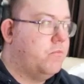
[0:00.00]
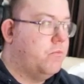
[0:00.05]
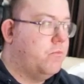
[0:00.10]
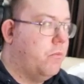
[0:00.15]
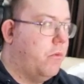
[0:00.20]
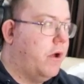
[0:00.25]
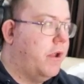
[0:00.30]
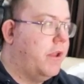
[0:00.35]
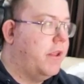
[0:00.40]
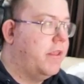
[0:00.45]

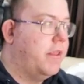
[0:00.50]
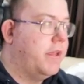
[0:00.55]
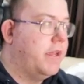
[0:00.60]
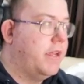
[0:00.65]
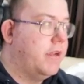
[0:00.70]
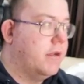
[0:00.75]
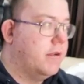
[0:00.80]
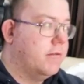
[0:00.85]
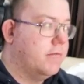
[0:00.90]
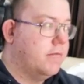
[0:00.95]
one of
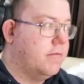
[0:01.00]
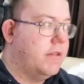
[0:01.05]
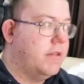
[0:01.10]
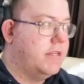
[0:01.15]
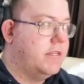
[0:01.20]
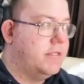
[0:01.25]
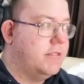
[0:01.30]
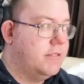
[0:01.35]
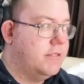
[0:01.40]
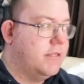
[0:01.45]
the
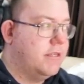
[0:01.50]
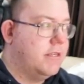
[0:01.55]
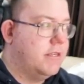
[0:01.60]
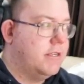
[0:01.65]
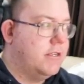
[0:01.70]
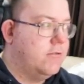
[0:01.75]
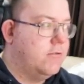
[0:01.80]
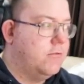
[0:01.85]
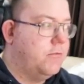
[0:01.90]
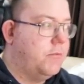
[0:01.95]
things that
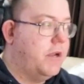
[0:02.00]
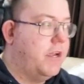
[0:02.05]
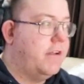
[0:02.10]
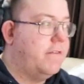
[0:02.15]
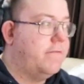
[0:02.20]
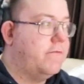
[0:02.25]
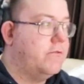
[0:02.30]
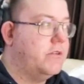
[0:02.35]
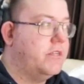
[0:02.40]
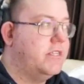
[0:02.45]
you're paying
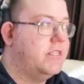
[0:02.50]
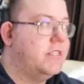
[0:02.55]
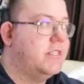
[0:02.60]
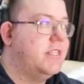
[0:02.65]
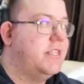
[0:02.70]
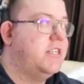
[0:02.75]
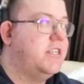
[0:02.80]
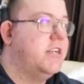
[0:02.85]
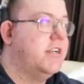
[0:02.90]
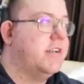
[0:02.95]
for is
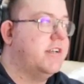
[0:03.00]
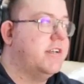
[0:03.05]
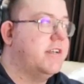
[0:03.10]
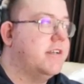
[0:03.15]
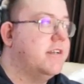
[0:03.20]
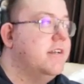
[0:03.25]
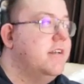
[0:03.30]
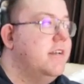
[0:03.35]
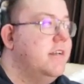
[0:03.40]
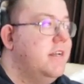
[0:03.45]
the jacket,